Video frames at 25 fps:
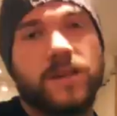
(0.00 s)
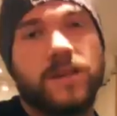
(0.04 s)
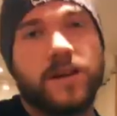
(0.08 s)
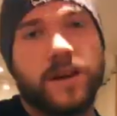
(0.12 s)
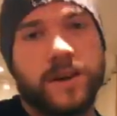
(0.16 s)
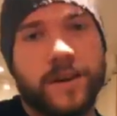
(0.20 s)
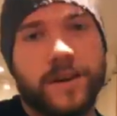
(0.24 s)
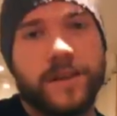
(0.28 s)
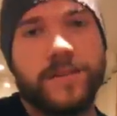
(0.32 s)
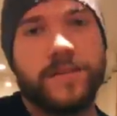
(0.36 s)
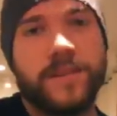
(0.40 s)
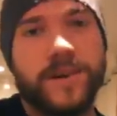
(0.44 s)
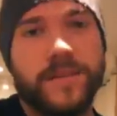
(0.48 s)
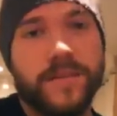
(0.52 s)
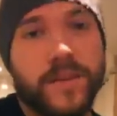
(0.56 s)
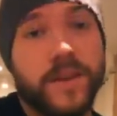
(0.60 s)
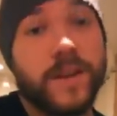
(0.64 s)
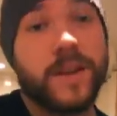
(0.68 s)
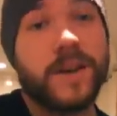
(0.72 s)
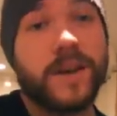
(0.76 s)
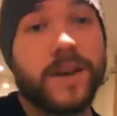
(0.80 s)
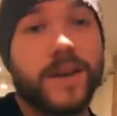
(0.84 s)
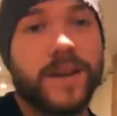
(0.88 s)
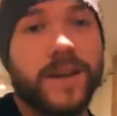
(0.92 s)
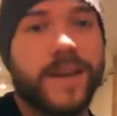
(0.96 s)
kind of give
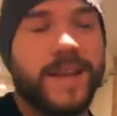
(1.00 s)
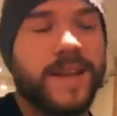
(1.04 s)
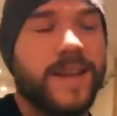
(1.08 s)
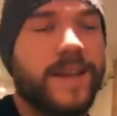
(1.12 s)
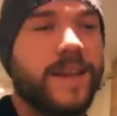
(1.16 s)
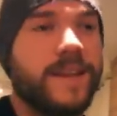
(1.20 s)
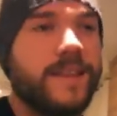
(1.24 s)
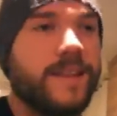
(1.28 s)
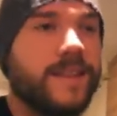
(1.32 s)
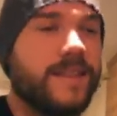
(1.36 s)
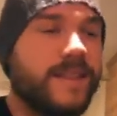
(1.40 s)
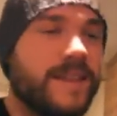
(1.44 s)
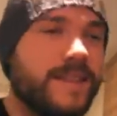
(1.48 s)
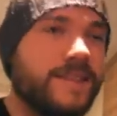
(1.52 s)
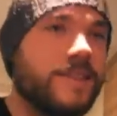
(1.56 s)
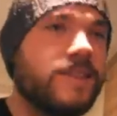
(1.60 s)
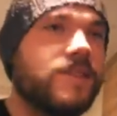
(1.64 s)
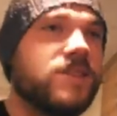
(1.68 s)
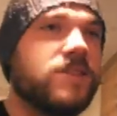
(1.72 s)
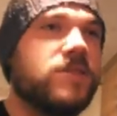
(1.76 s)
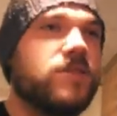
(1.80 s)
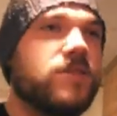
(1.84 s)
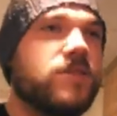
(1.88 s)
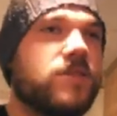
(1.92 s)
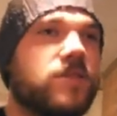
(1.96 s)
you an idea that this
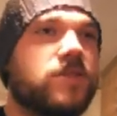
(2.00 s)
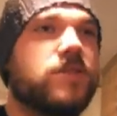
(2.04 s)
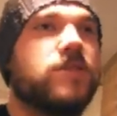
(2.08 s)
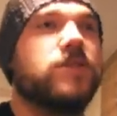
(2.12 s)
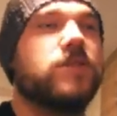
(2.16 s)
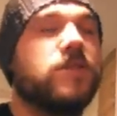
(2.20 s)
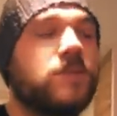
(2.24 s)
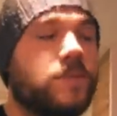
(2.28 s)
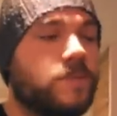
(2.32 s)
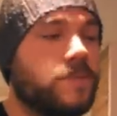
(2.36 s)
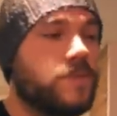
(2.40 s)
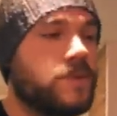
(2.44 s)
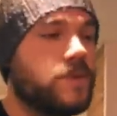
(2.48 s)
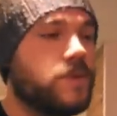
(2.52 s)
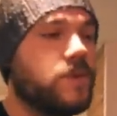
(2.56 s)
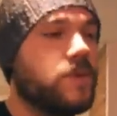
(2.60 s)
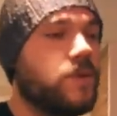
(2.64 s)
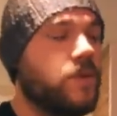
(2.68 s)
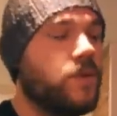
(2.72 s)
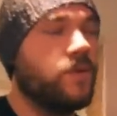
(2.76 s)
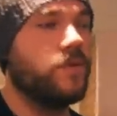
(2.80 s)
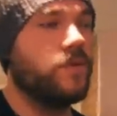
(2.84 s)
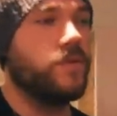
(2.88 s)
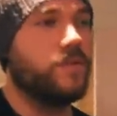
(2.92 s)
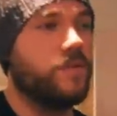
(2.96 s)
isn't just some
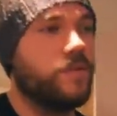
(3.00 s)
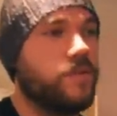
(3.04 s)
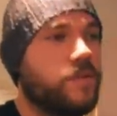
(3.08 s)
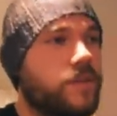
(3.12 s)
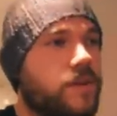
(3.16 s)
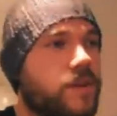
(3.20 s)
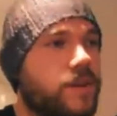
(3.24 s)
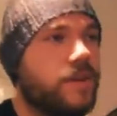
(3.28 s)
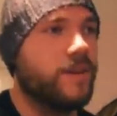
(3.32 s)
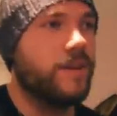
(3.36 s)
sort of